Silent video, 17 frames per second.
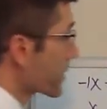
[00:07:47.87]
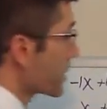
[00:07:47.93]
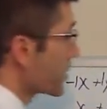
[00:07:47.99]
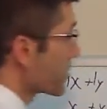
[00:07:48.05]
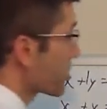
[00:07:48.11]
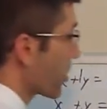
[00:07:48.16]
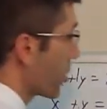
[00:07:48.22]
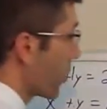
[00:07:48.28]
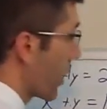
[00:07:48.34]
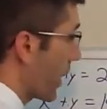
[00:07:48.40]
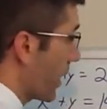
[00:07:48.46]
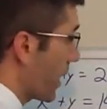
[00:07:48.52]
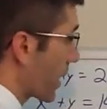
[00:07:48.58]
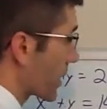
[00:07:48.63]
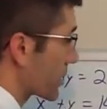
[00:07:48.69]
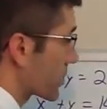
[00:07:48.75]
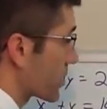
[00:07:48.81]
So
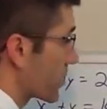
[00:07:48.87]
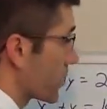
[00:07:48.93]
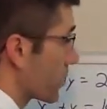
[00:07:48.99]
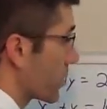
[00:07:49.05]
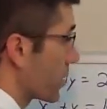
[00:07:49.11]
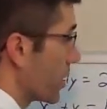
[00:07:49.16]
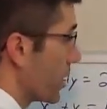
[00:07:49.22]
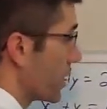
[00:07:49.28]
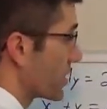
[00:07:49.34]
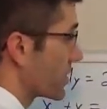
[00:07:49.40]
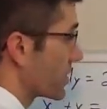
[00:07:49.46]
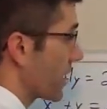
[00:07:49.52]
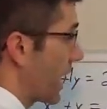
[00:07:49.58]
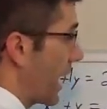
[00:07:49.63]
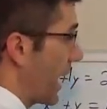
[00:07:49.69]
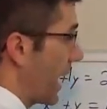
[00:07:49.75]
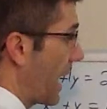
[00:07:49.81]
x
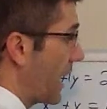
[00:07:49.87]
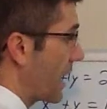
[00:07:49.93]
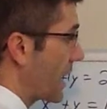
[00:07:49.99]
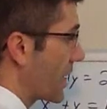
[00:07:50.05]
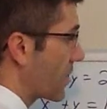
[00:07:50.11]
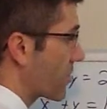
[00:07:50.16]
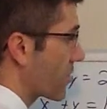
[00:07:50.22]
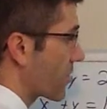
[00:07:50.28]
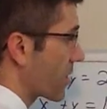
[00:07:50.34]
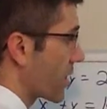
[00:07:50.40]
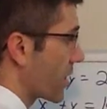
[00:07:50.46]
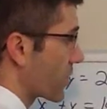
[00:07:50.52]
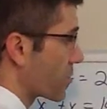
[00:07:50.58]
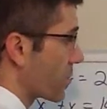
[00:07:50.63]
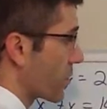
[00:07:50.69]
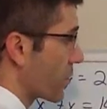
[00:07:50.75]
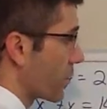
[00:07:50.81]
plus 8
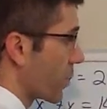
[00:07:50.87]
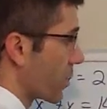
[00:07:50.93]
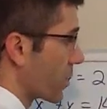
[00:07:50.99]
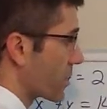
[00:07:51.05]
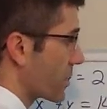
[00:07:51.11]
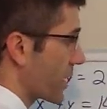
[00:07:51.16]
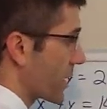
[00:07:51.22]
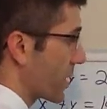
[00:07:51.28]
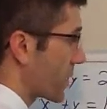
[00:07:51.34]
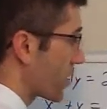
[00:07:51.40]
gives me 14.